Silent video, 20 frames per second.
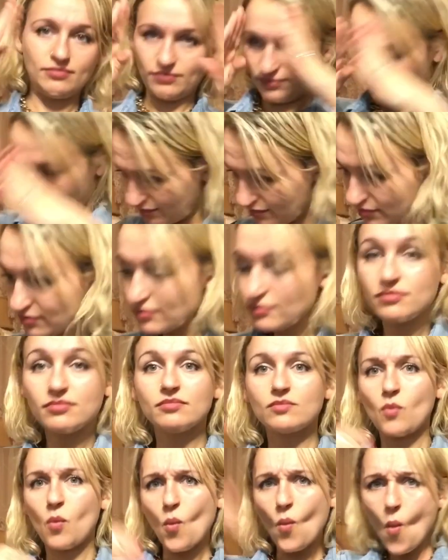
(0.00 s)
literally shut
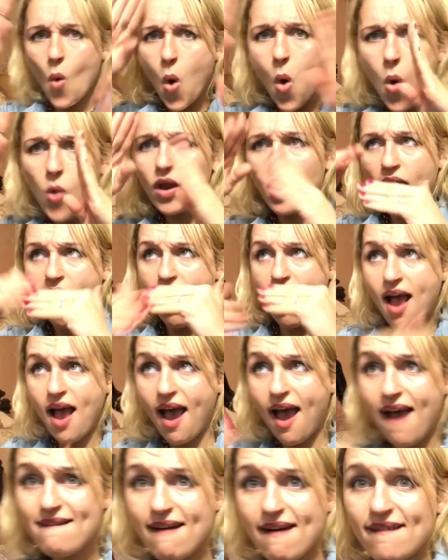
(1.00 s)
the door on them, and the
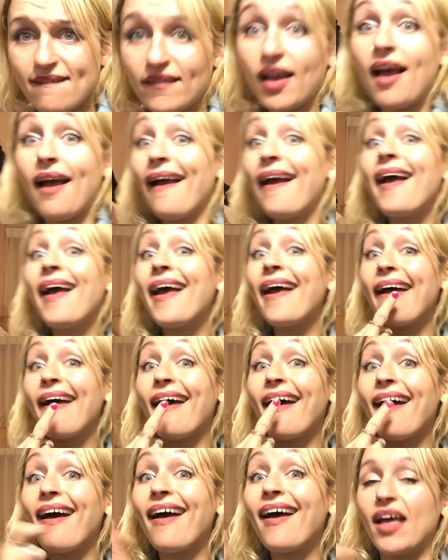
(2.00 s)
only door I kept
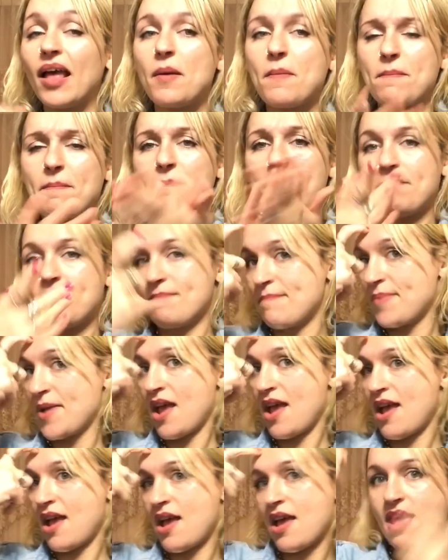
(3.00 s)
open was
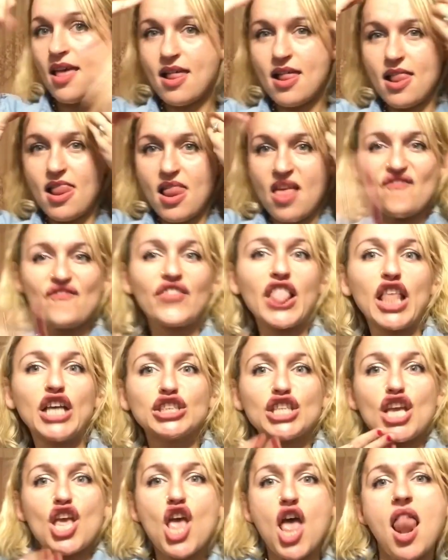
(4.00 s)
that of my
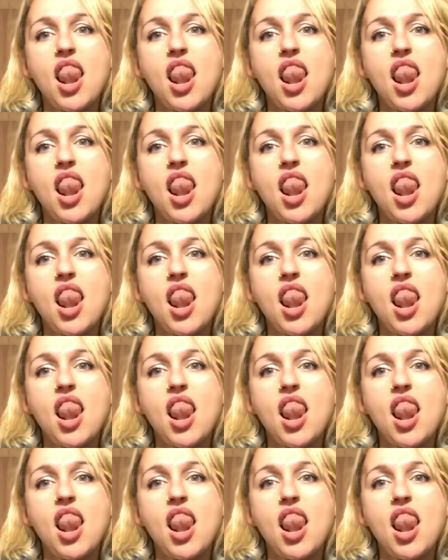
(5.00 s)
addiction.